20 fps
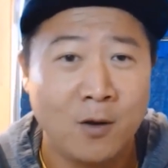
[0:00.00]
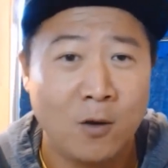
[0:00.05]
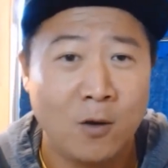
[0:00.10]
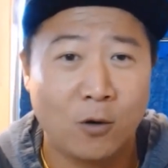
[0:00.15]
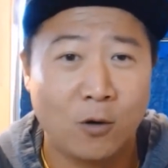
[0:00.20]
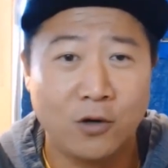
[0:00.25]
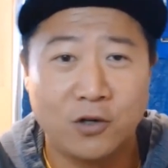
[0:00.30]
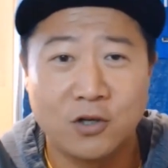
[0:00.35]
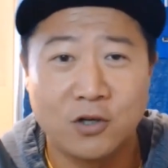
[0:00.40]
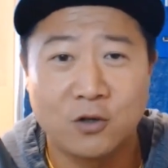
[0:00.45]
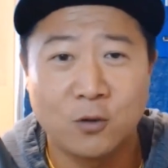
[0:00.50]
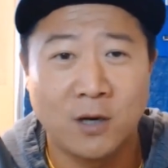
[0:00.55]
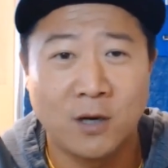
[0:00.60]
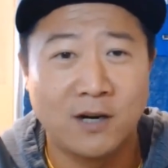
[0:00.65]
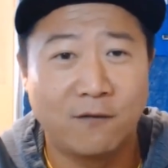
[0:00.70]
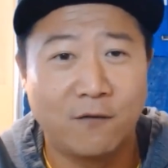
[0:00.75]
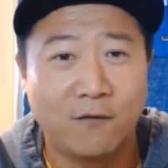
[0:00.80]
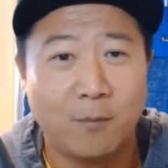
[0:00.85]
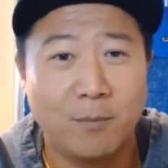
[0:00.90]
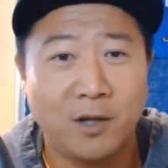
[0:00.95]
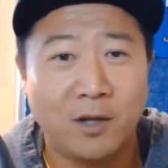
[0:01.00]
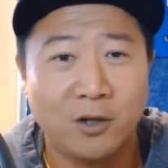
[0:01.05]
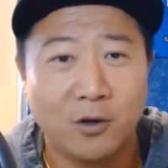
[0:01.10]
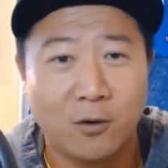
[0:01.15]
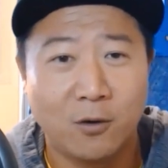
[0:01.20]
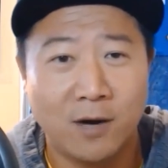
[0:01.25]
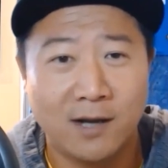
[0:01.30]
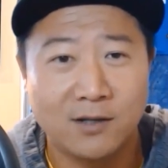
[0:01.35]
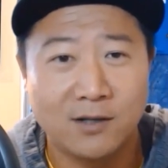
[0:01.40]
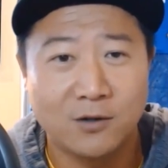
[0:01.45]
or you're just trying to
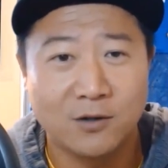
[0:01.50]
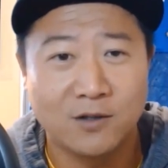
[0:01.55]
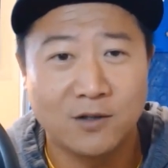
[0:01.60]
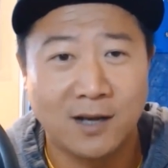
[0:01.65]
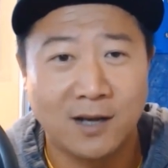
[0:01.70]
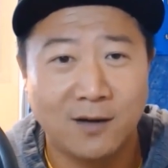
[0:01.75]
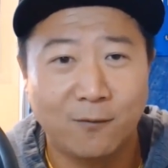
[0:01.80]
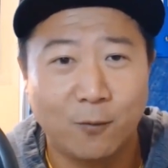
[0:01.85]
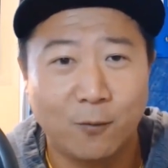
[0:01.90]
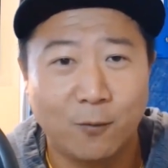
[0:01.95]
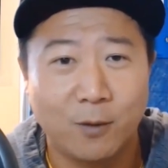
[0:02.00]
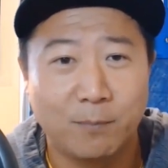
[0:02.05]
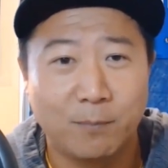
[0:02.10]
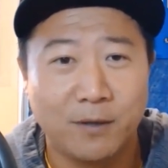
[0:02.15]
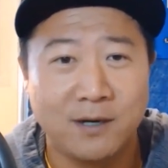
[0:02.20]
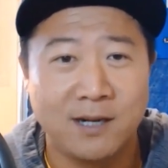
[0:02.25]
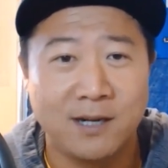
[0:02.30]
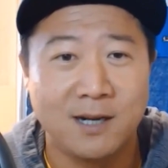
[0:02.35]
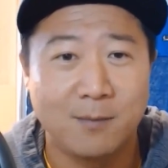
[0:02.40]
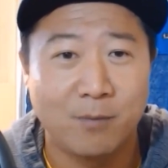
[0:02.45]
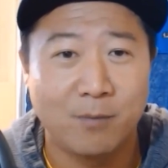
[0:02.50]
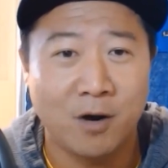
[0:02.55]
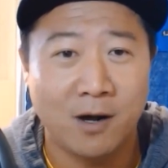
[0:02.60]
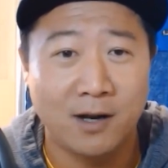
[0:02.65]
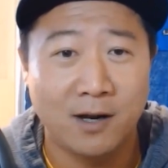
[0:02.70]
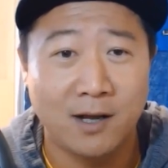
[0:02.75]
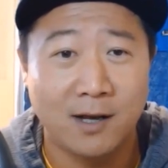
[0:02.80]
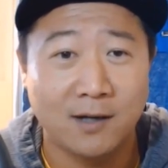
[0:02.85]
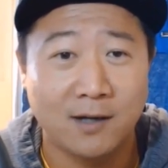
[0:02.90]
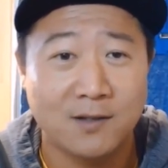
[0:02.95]
familiarize yourself with Panini
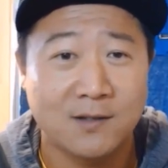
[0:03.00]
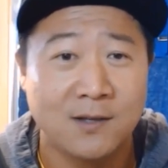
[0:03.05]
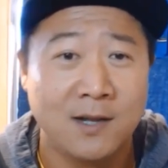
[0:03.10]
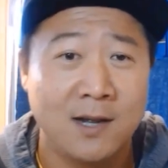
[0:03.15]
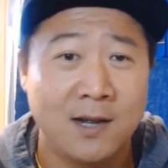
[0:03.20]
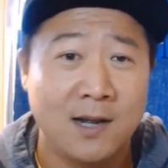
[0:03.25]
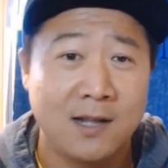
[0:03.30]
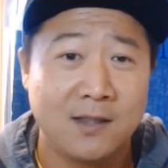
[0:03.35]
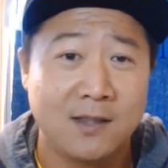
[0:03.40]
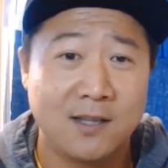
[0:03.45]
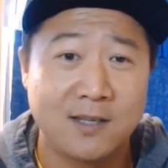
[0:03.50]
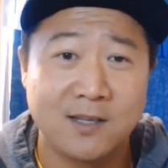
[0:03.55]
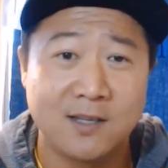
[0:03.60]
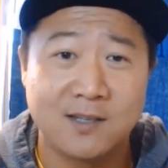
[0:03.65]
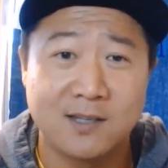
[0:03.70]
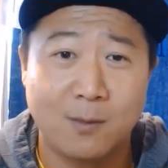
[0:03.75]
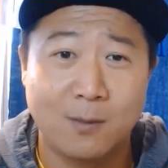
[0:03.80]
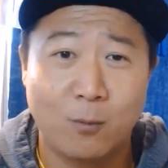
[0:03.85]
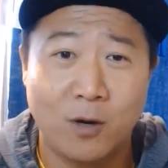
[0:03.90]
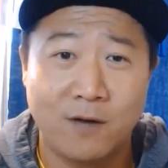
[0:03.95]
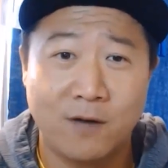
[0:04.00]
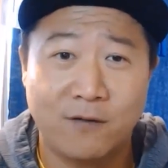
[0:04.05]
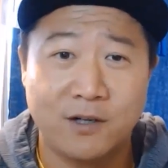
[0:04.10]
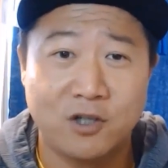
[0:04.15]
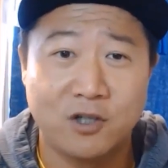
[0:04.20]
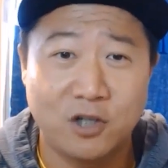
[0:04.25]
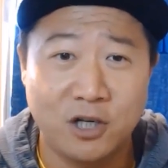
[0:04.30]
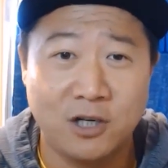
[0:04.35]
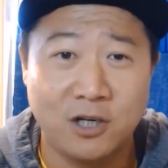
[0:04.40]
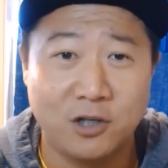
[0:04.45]
products, this is somewhat of a
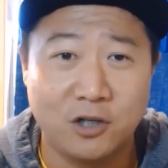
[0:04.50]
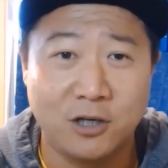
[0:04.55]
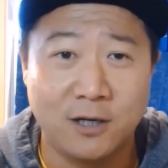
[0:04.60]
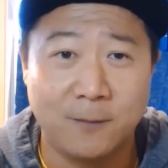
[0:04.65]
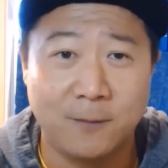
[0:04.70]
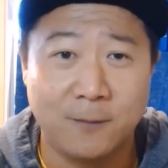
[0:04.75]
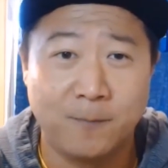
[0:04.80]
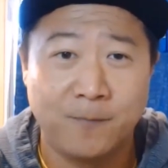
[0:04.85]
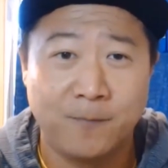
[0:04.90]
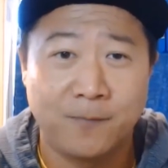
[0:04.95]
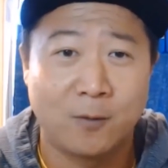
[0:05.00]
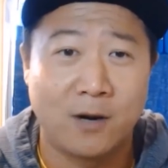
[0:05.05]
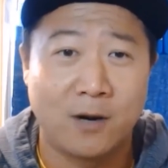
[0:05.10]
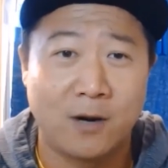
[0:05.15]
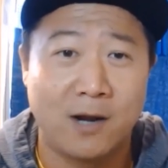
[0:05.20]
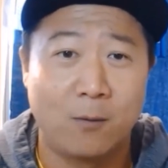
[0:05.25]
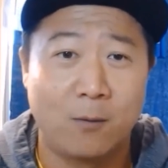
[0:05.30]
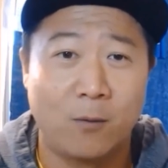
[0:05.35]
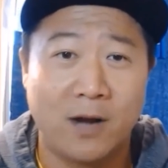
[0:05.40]
cheat sheet, right?